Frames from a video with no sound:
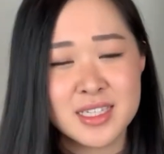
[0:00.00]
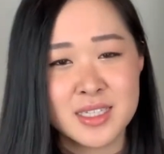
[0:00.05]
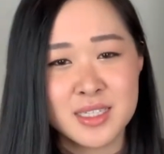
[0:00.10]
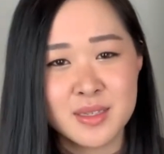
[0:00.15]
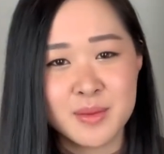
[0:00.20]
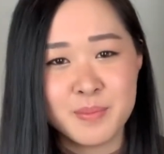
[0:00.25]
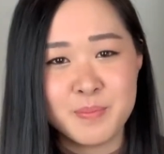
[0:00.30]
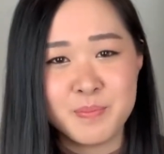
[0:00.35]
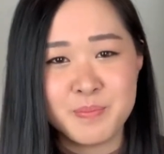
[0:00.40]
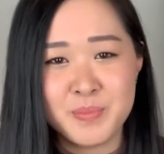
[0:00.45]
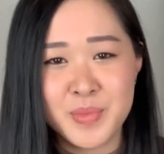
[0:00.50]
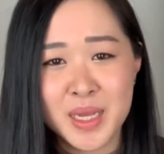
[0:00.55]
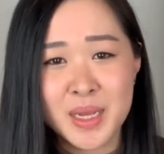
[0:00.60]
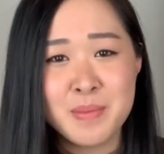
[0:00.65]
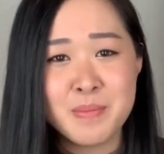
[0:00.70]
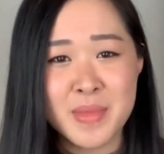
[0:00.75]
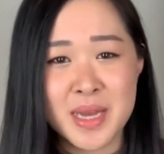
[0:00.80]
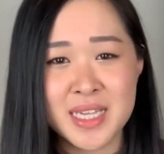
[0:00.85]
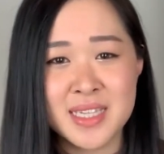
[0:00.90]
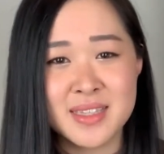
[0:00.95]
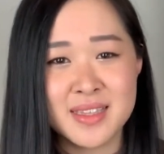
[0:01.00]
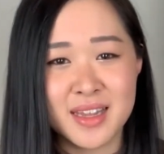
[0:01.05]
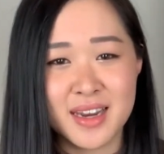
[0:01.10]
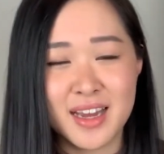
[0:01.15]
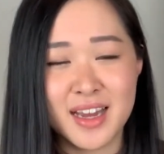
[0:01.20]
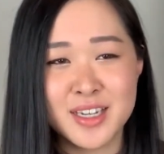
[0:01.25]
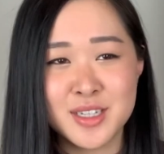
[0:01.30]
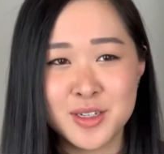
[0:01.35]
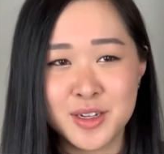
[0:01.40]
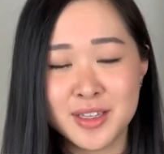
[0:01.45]
just a big mess that
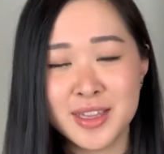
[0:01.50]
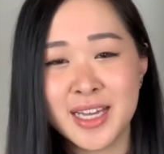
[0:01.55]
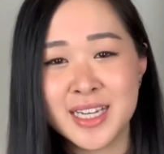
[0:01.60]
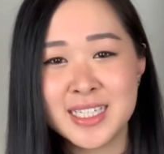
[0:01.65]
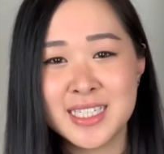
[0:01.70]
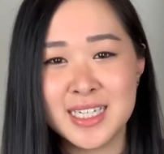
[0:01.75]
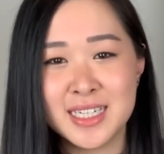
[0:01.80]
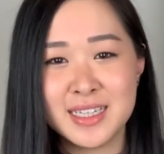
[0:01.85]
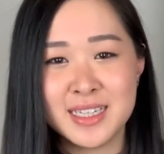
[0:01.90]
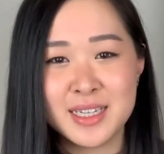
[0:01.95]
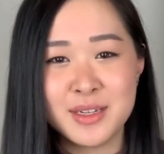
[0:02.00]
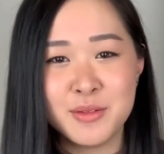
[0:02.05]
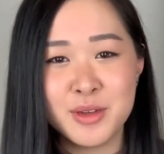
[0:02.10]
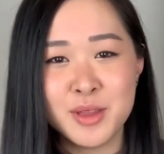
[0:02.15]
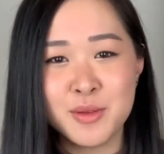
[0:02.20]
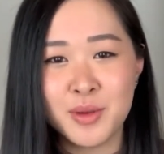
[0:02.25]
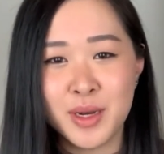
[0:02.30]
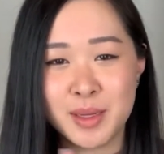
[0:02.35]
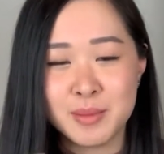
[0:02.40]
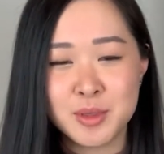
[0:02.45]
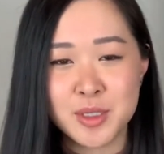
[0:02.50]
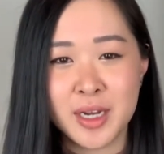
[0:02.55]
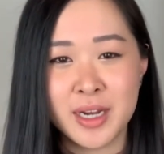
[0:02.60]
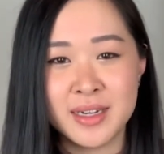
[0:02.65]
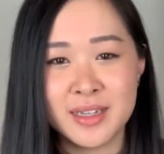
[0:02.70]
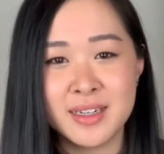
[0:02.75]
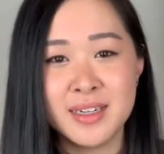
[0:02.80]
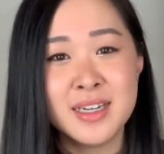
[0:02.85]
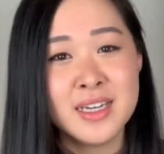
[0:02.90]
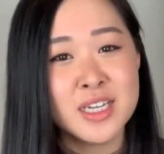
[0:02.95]
I don't like dealing with when I'm trying
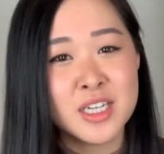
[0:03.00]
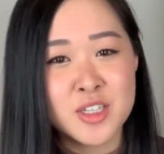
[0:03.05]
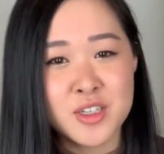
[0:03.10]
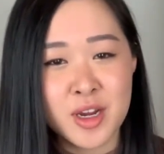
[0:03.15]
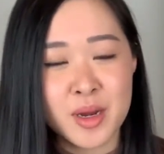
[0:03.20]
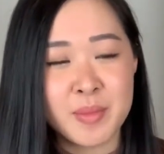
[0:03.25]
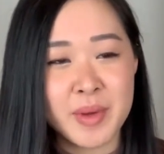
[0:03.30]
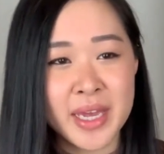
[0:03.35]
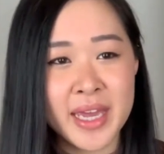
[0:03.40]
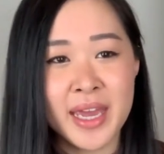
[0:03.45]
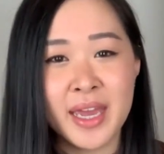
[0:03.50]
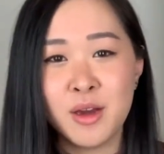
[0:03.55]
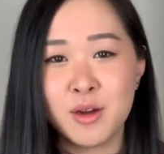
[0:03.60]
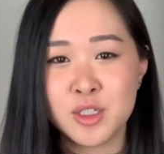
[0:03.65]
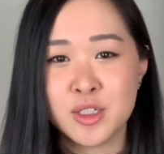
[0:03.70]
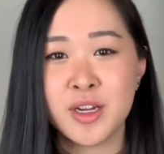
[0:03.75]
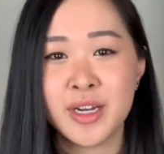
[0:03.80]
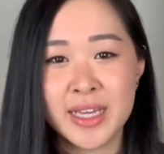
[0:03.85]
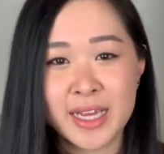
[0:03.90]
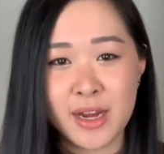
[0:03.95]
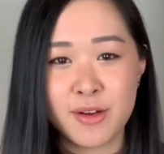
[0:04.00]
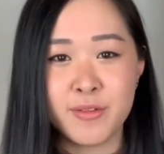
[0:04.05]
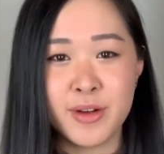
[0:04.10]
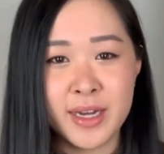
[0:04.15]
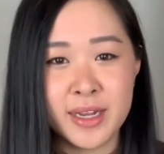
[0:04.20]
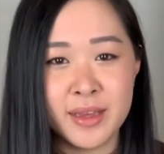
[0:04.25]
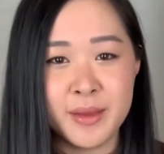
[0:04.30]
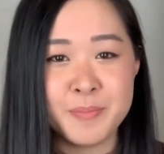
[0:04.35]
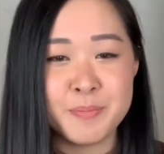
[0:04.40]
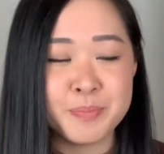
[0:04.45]
to straighten my hair or trying to get
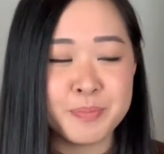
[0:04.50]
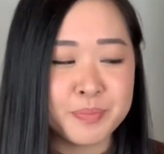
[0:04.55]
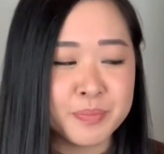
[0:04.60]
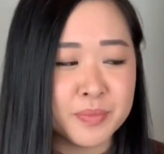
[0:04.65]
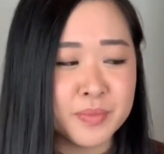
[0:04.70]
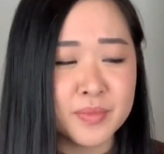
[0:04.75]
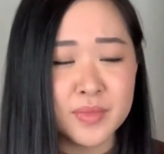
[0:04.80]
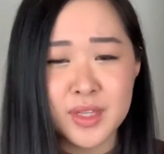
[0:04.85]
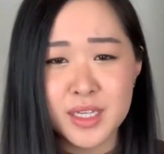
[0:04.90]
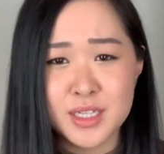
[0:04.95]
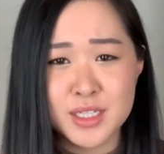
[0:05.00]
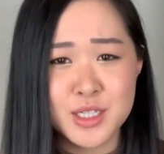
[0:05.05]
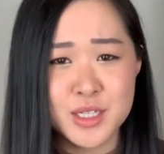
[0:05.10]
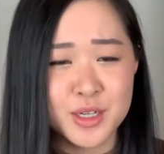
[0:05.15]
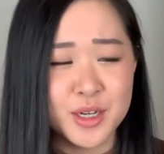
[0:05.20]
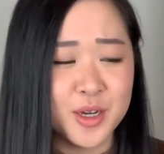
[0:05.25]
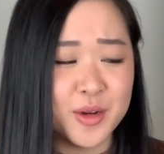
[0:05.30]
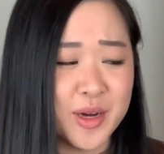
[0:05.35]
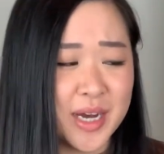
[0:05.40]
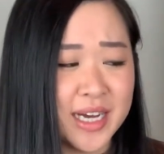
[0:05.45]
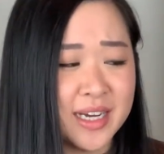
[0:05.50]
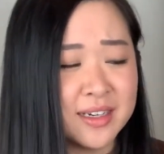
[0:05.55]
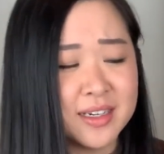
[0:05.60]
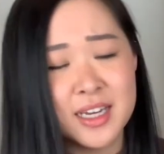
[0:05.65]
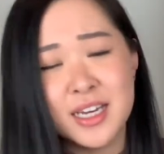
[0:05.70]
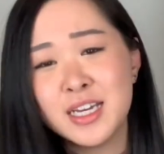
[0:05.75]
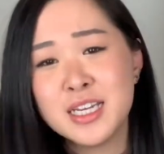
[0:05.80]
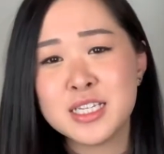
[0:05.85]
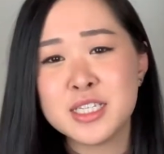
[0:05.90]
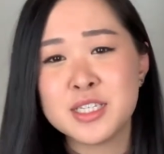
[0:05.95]
ready to go out.
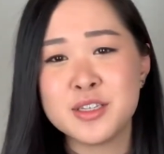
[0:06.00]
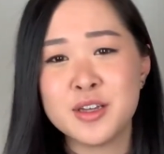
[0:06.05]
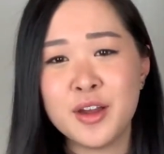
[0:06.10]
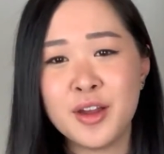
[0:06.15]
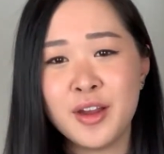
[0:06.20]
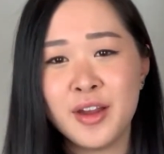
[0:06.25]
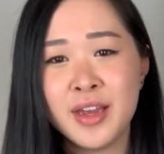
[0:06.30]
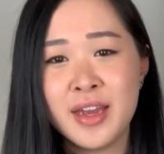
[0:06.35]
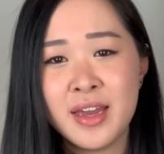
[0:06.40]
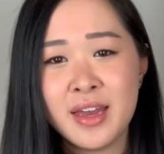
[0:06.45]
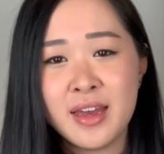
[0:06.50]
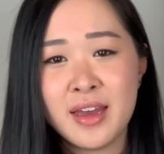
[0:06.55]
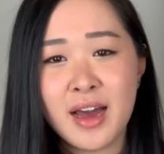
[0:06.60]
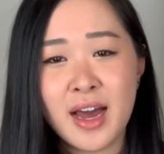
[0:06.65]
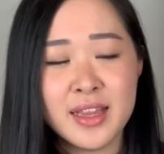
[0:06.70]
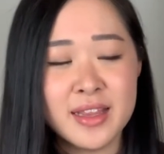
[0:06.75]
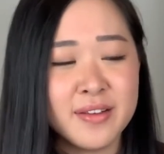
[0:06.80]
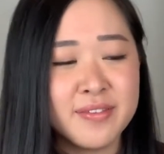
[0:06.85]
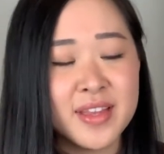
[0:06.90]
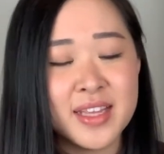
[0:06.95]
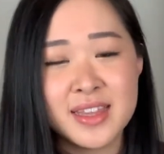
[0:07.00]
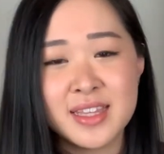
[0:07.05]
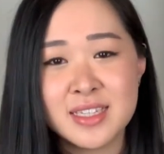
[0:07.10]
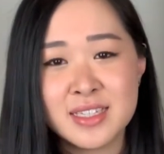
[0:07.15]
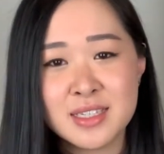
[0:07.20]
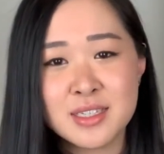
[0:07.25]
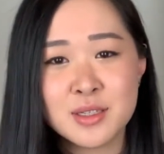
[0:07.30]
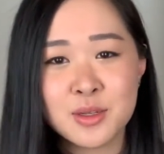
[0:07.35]
So I love that this is